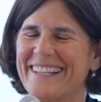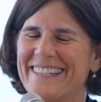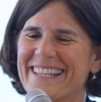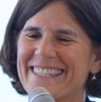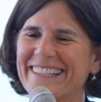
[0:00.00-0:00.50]

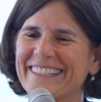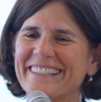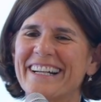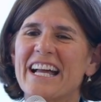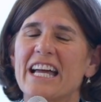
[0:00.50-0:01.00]
that's clear.
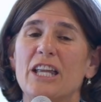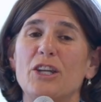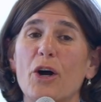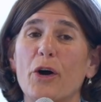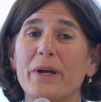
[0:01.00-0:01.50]

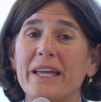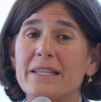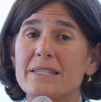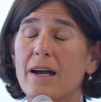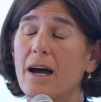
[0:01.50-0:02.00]
No,
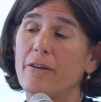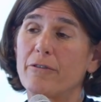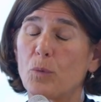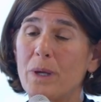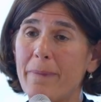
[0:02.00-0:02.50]
it's
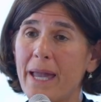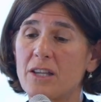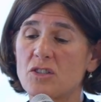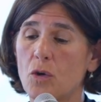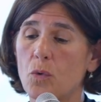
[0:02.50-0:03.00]

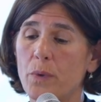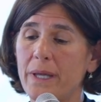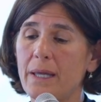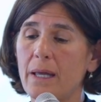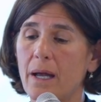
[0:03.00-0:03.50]

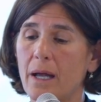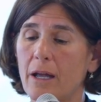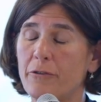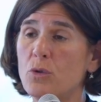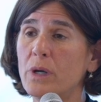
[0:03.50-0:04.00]

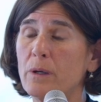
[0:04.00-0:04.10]
if